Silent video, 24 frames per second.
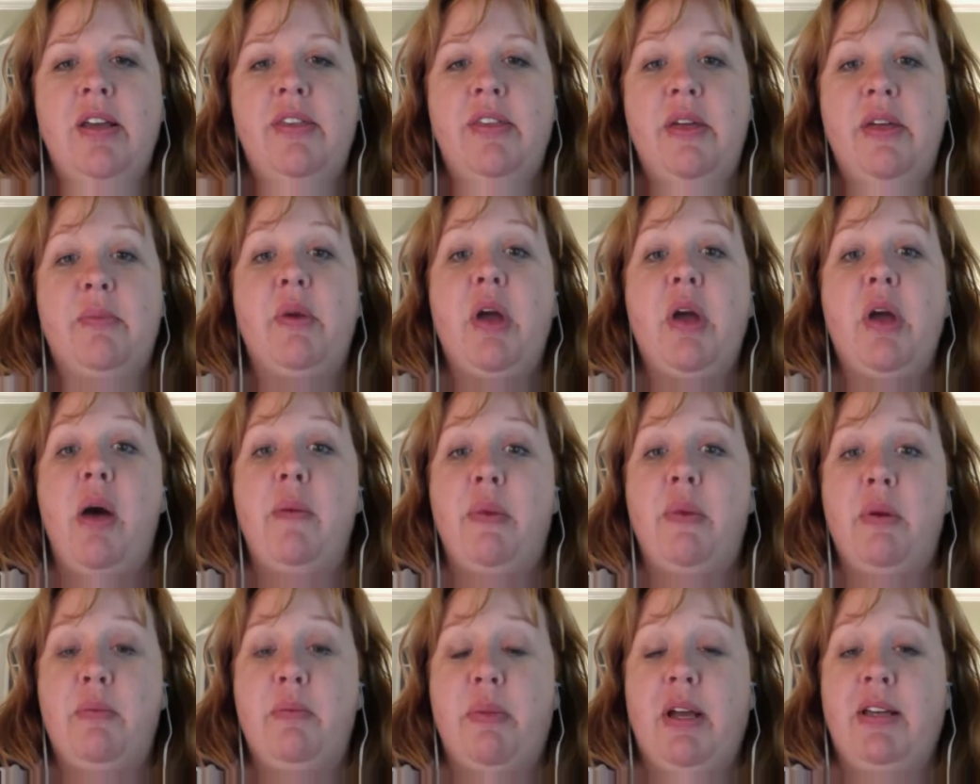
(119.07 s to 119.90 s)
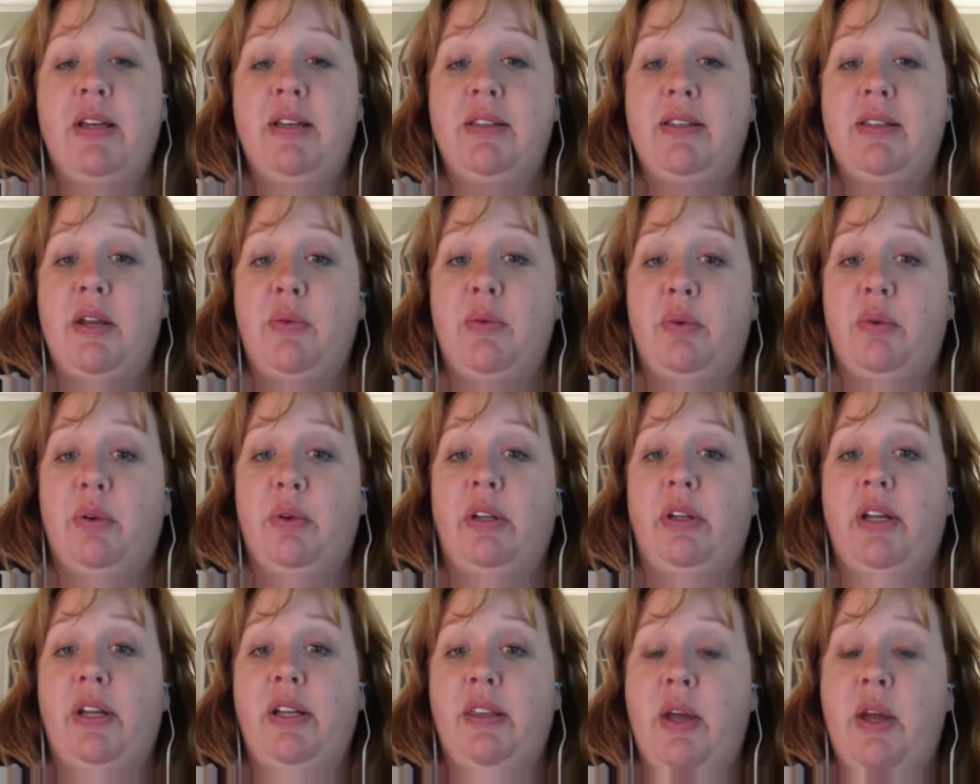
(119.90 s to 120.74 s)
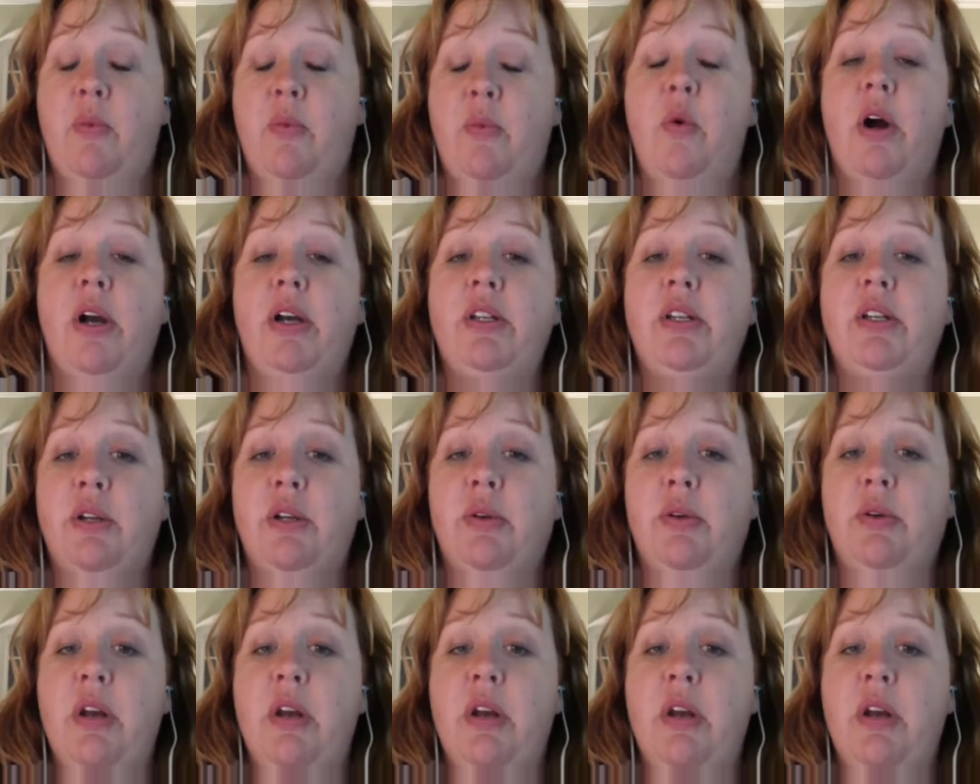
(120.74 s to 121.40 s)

them coming because they wanted to do it.